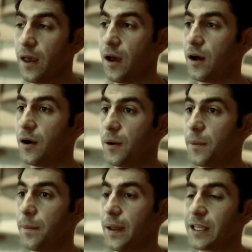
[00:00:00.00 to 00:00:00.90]

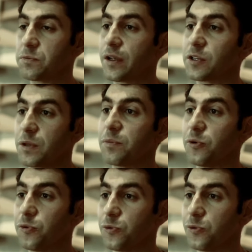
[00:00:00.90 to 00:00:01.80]
And that's because
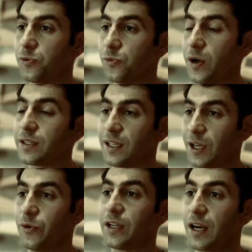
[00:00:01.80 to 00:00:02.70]
people want to get
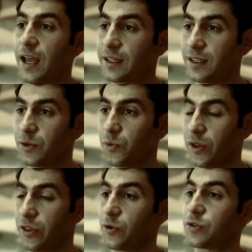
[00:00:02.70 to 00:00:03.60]
reconnected
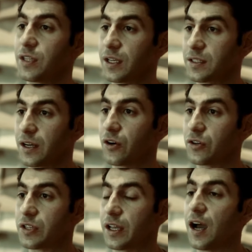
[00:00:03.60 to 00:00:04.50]
with those things that are
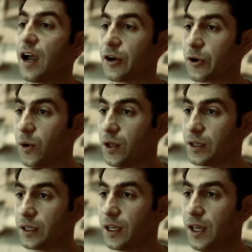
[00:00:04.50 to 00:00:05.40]
just like a higher
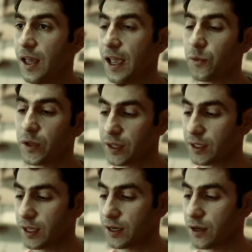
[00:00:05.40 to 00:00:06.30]
quality. And one thing that,